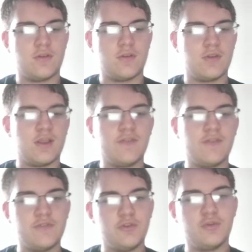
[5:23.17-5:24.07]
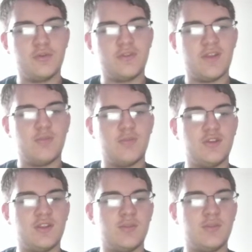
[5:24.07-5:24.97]
after you type what
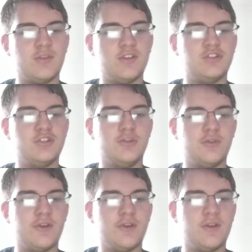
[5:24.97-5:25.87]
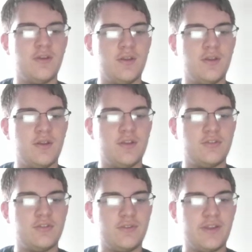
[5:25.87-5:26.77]
the input is. It'll clear. So
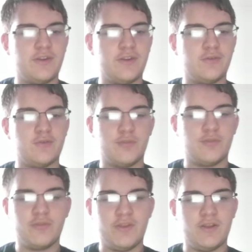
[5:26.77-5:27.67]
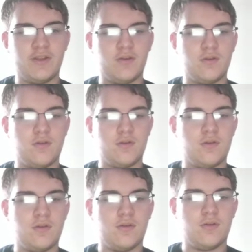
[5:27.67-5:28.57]
now you're gonna want to print
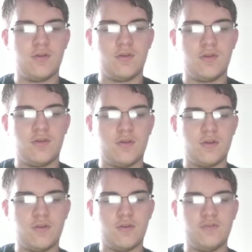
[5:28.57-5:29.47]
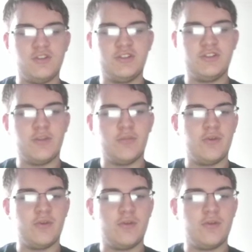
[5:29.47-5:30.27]
all of these down below.